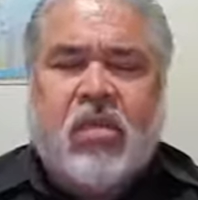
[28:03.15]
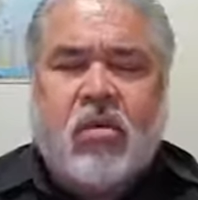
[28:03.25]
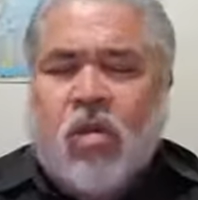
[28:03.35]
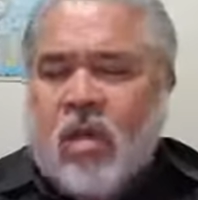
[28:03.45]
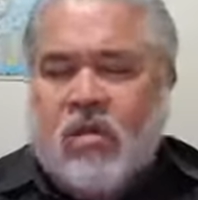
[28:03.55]

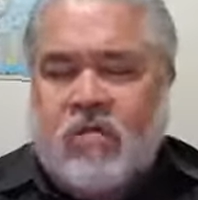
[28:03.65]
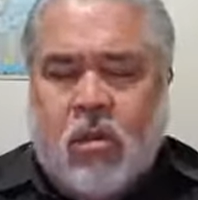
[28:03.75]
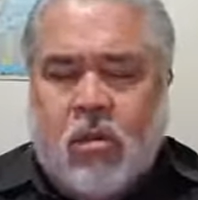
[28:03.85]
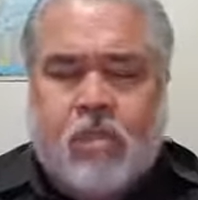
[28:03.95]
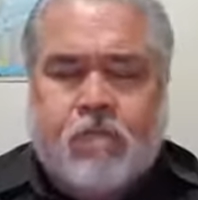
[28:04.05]
Christ,
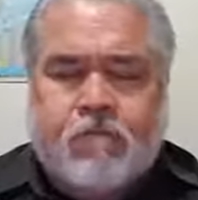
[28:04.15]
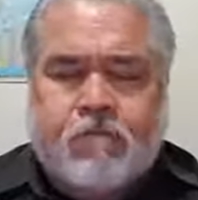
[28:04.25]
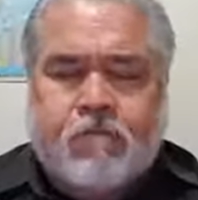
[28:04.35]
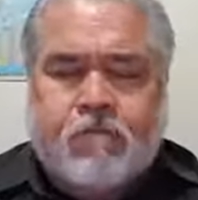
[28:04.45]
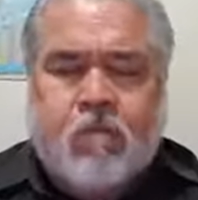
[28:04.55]
Father.
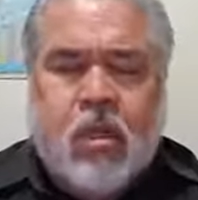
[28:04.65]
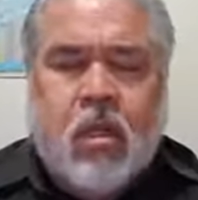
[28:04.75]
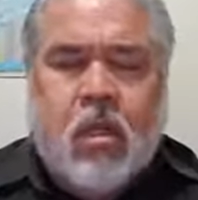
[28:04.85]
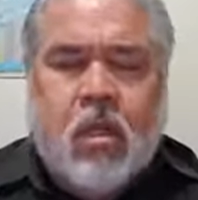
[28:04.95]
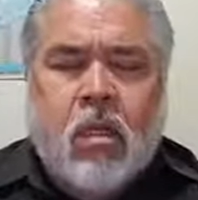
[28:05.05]

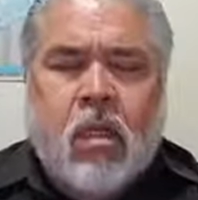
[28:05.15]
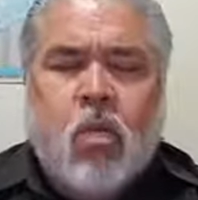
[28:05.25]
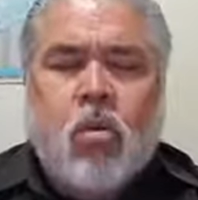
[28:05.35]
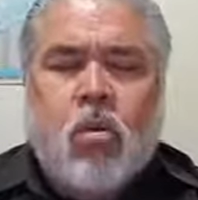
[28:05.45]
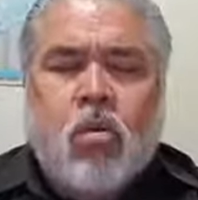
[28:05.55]

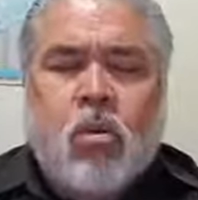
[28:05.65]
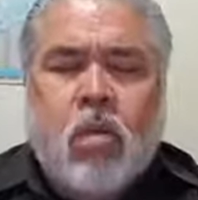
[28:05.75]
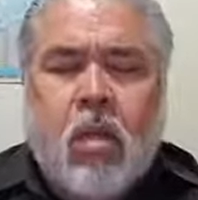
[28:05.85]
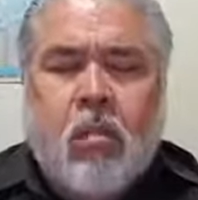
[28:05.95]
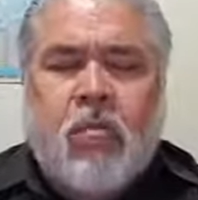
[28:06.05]
That we
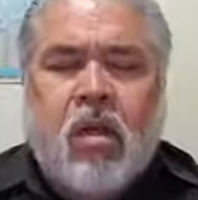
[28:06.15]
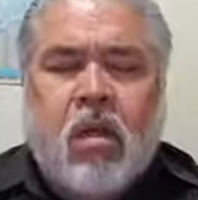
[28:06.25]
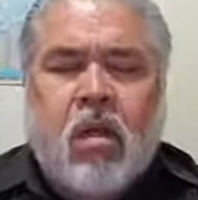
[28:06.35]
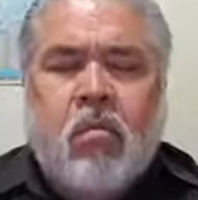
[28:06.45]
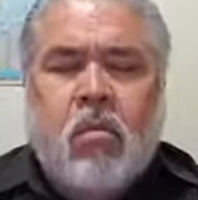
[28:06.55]
will
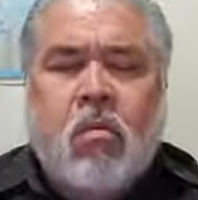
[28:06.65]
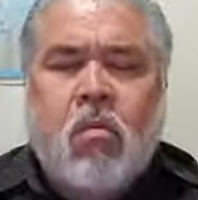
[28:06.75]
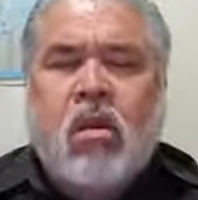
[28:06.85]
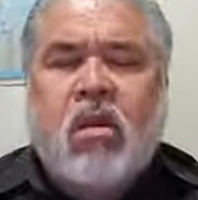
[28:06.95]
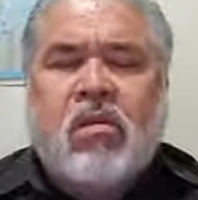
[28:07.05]
become
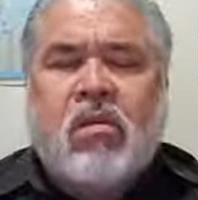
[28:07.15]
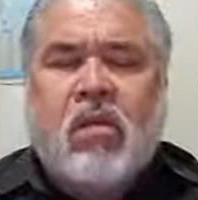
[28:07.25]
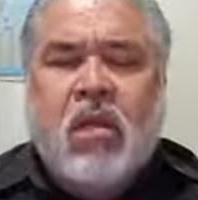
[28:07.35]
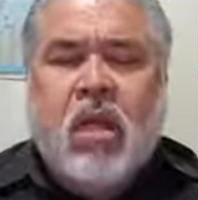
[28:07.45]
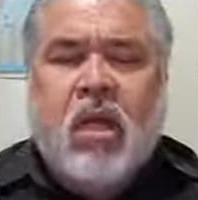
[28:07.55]
one nation
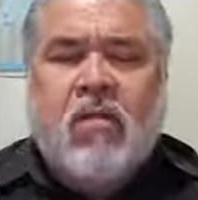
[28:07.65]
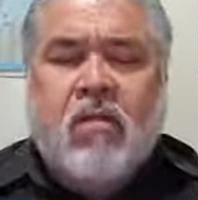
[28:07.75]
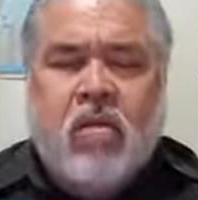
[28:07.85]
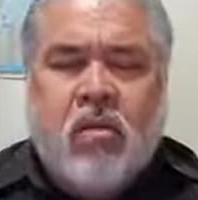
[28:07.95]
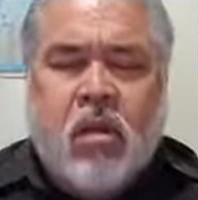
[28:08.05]
again,
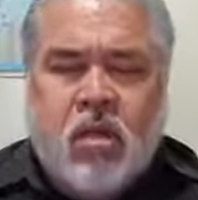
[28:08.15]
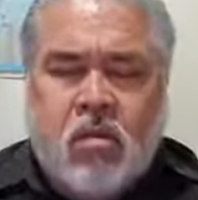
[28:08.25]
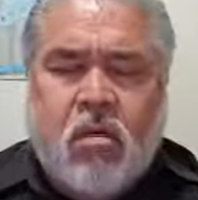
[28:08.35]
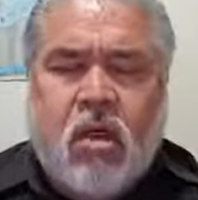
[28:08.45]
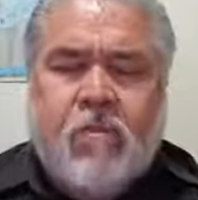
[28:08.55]
Father, in
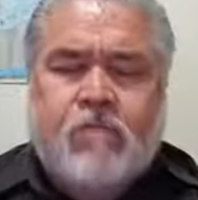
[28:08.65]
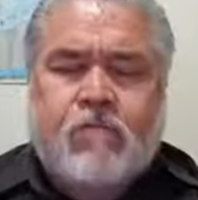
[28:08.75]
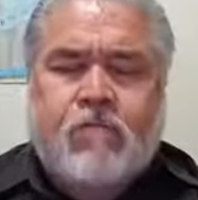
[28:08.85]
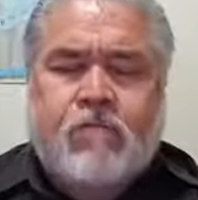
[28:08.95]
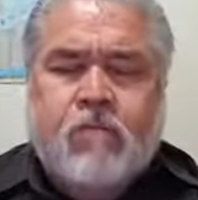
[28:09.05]
your name.
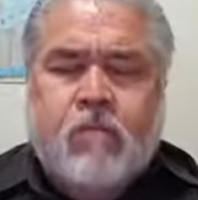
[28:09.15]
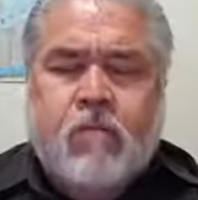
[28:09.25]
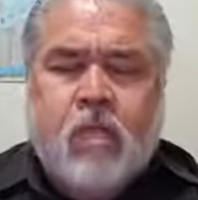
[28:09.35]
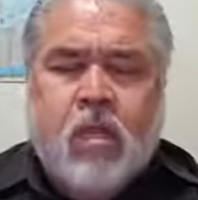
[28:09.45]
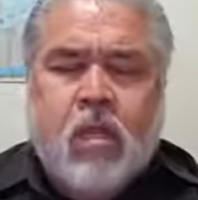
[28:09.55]

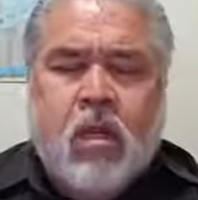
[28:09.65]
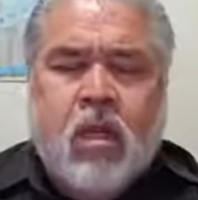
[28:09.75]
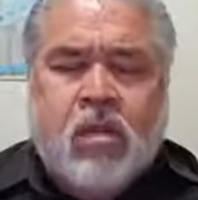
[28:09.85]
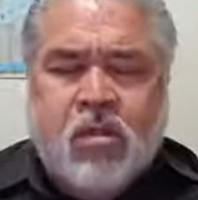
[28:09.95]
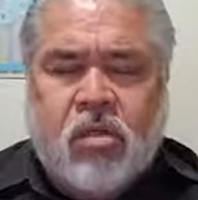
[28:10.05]

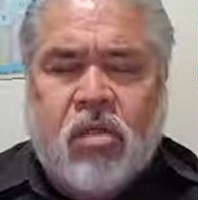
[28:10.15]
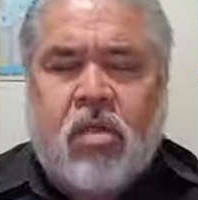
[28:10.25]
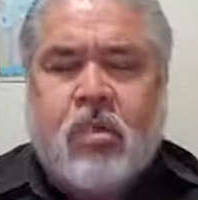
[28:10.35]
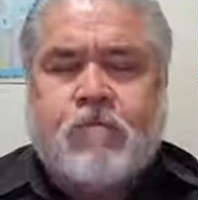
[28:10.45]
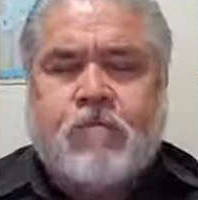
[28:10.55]
As a
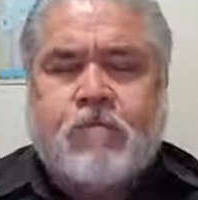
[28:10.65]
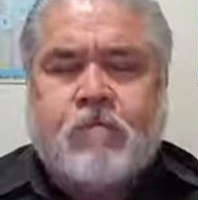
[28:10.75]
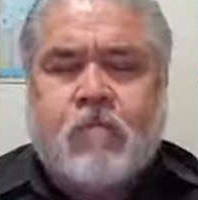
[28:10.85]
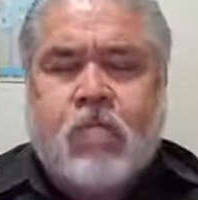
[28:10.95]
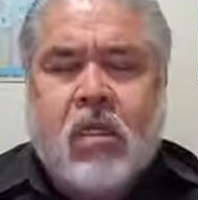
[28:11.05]
church,
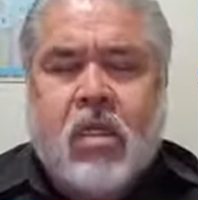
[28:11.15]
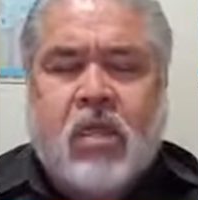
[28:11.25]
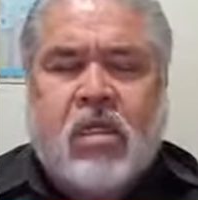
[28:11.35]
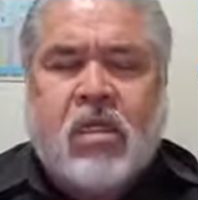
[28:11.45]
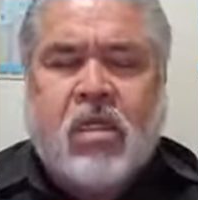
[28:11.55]

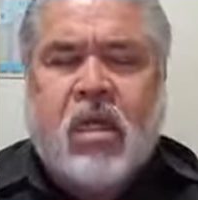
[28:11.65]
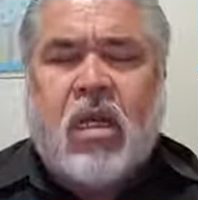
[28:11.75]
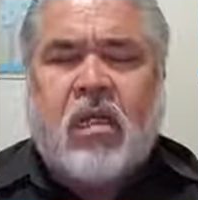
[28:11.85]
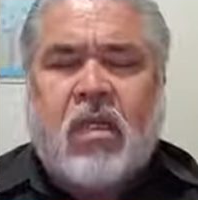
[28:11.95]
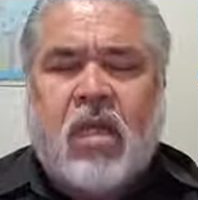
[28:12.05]
as a city,
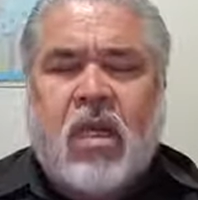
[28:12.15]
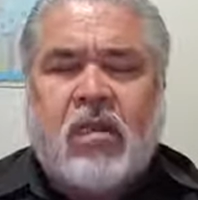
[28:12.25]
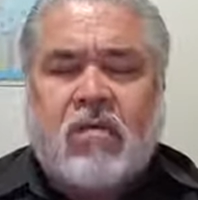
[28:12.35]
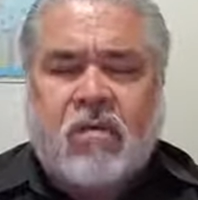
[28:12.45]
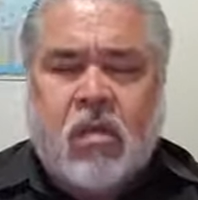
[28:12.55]
as a
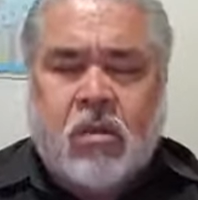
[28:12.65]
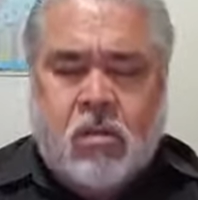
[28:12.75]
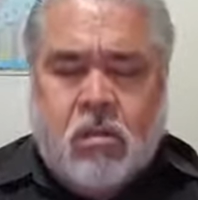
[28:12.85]
nation, Father.